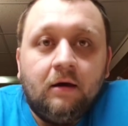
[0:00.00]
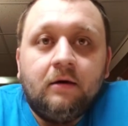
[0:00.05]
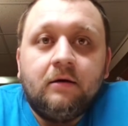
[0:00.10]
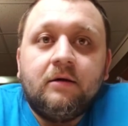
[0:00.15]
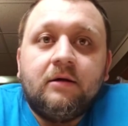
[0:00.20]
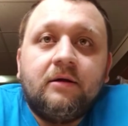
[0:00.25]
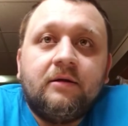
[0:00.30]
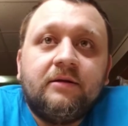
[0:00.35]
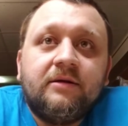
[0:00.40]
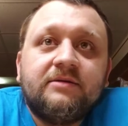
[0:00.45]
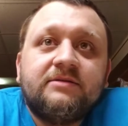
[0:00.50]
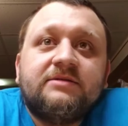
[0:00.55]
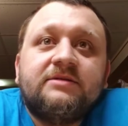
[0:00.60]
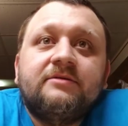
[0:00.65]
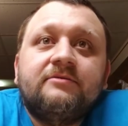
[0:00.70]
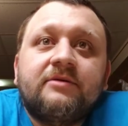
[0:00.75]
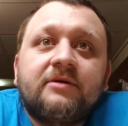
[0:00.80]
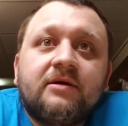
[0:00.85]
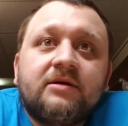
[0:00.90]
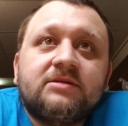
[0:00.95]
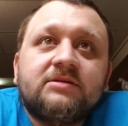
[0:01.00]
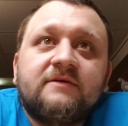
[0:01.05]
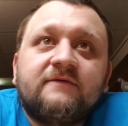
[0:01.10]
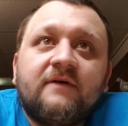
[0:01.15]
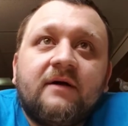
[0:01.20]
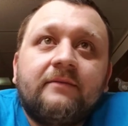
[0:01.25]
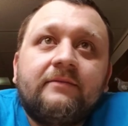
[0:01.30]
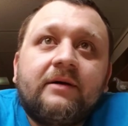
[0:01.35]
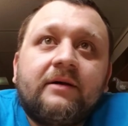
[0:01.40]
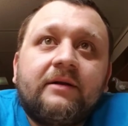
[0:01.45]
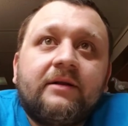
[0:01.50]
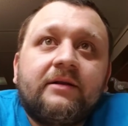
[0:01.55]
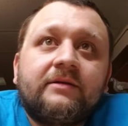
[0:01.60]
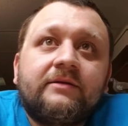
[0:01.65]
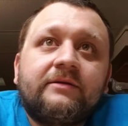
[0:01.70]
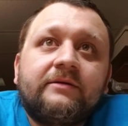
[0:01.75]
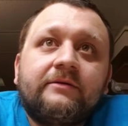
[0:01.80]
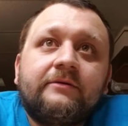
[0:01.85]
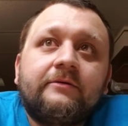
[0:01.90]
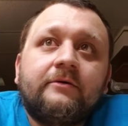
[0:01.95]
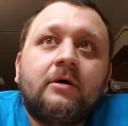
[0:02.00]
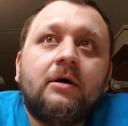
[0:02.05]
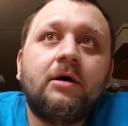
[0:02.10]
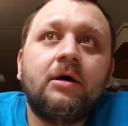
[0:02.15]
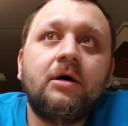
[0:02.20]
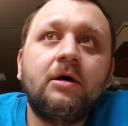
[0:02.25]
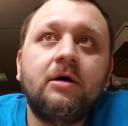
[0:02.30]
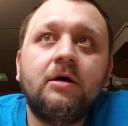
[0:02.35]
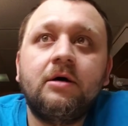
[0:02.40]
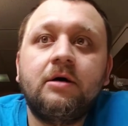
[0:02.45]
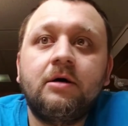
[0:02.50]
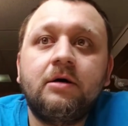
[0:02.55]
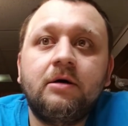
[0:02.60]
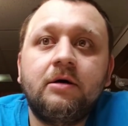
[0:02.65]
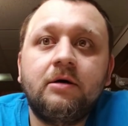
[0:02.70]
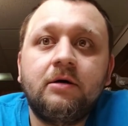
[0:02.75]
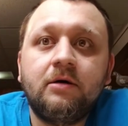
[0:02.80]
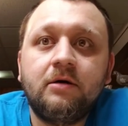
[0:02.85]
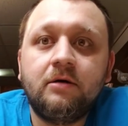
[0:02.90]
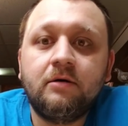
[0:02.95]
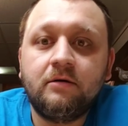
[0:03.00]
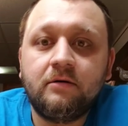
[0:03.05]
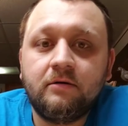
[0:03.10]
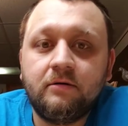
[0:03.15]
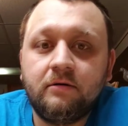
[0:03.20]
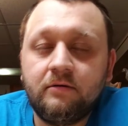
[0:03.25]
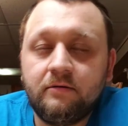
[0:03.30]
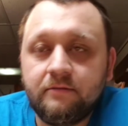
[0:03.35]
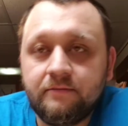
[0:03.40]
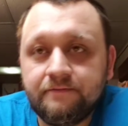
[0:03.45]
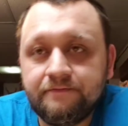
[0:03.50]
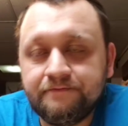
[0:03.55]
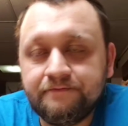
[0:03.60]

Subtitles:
well, let's see, what else have I been into. Well,